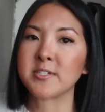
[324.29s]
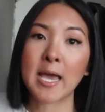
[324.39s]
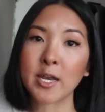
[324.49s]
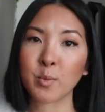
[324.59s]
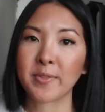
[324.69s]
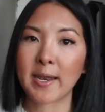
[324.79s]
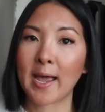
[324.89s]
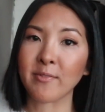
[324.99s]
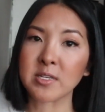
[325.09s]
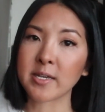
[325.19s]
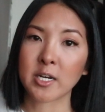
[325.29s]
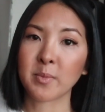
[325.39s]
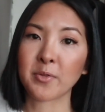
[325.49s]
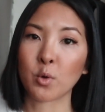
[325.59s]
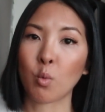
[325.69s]
to anyone that had this item
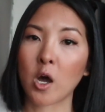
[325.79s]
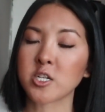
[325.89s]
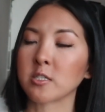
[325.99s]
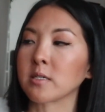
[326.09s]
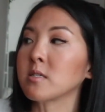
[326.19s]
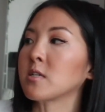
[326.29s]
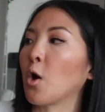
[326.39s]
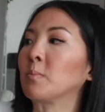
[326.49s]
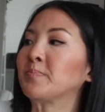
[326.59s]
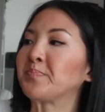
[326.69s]
on their watch list. So